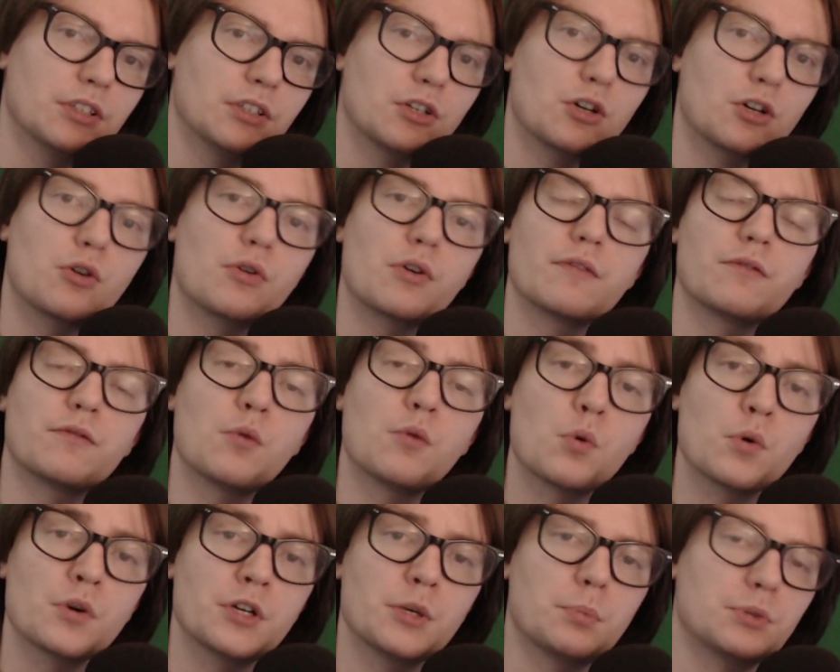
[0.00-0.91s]
current
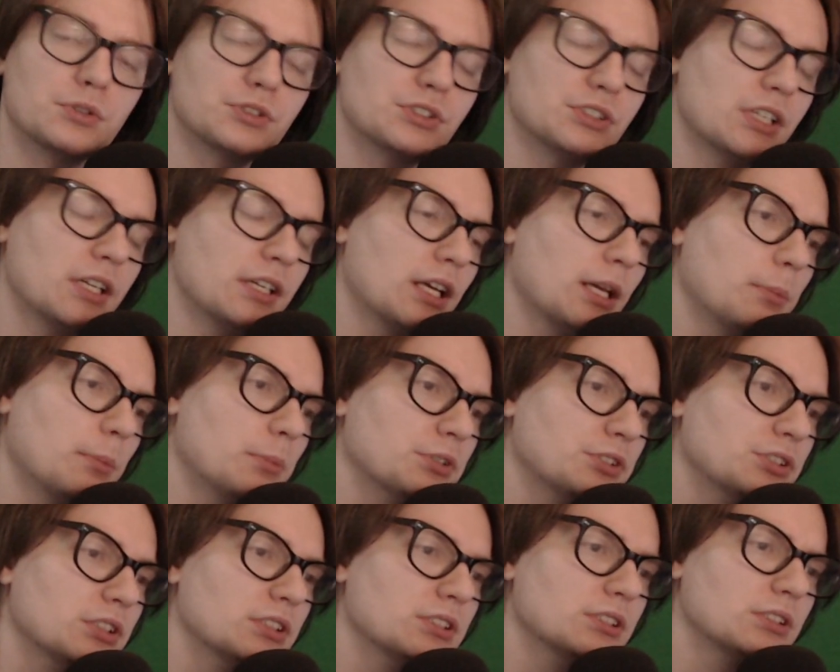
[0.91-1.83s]
40% aim
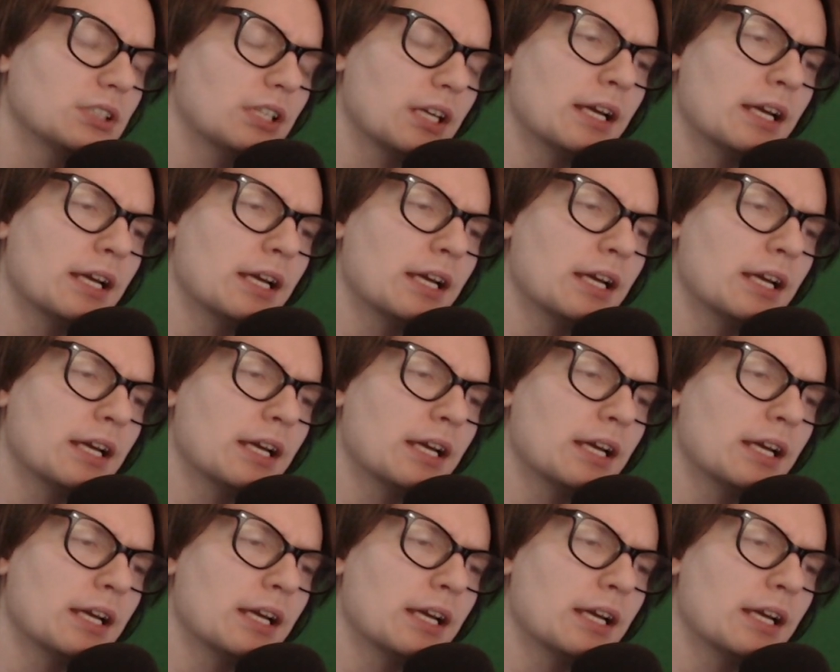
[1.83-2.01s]
assist.